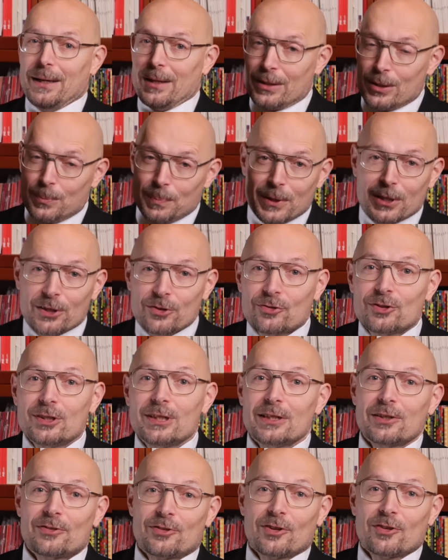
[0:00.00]
the
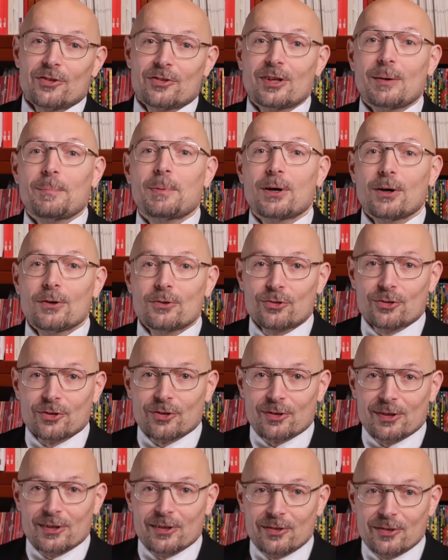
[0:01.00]
PhD is
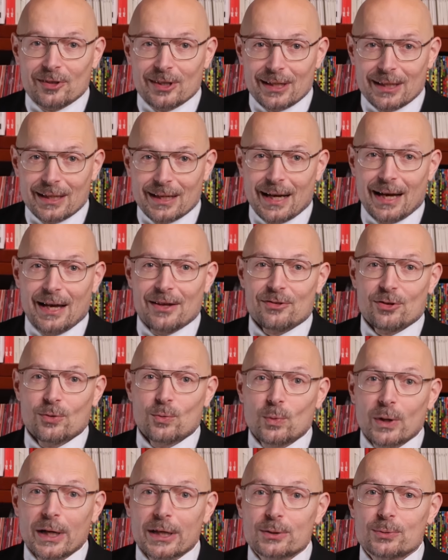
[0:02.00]
subconsciously seen as a
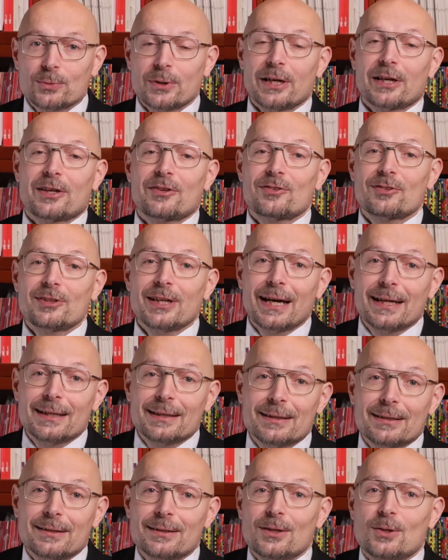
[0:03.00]
way to
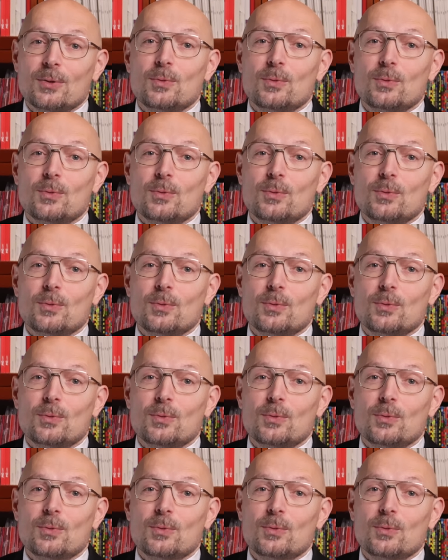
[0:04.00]
extend